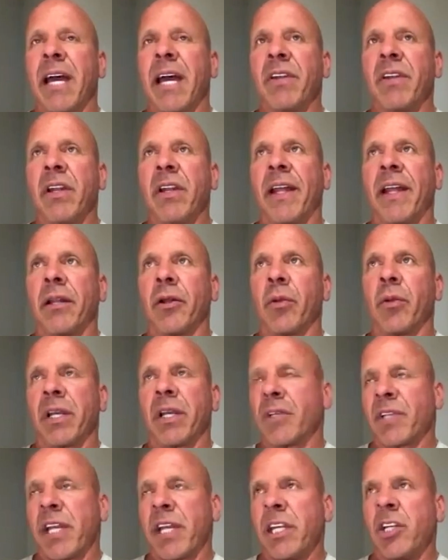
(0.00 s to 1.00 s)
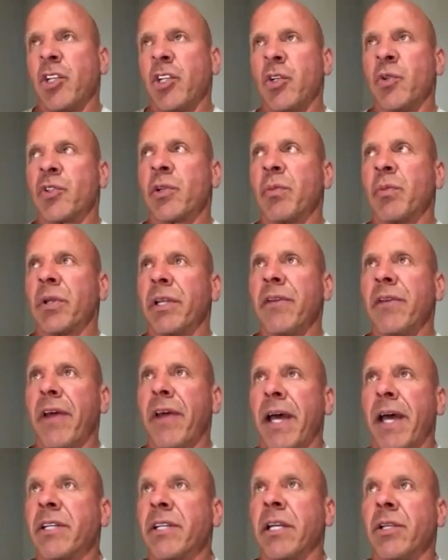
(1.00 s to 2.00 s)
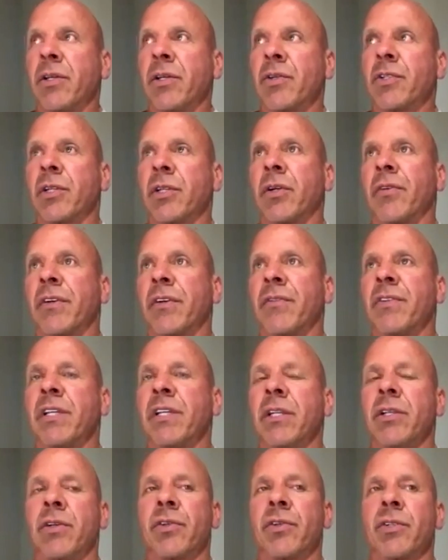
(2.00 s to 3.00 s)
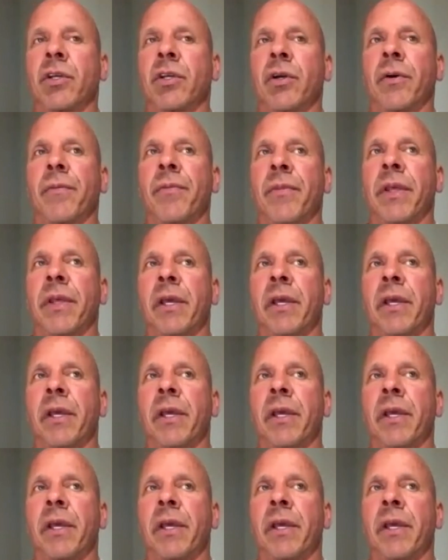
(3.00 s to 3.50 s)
into that a little bit, because I didn't used to believe that 10 years ago, 15 years ago.